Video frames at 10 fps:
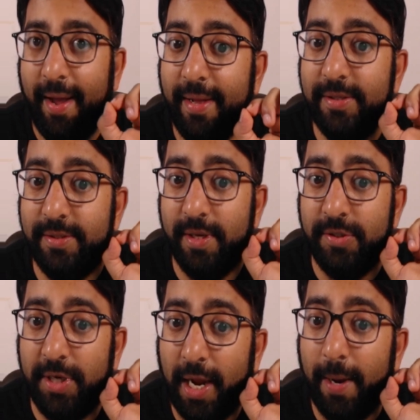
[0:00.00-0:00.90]
Hence, the
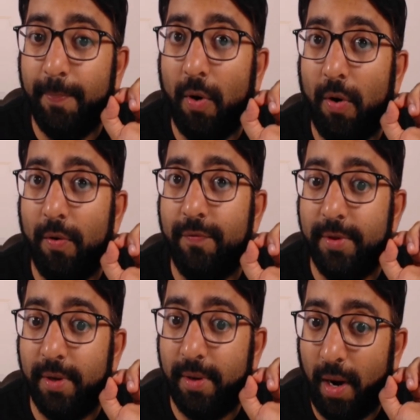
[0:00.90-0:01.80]
shape of
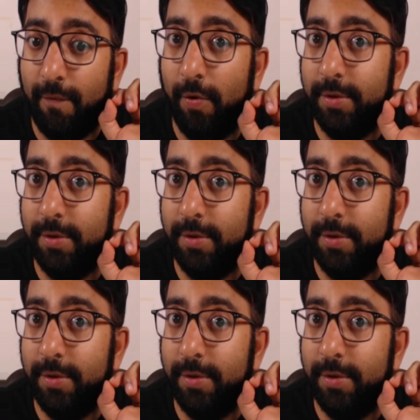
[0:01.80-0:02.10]
the graph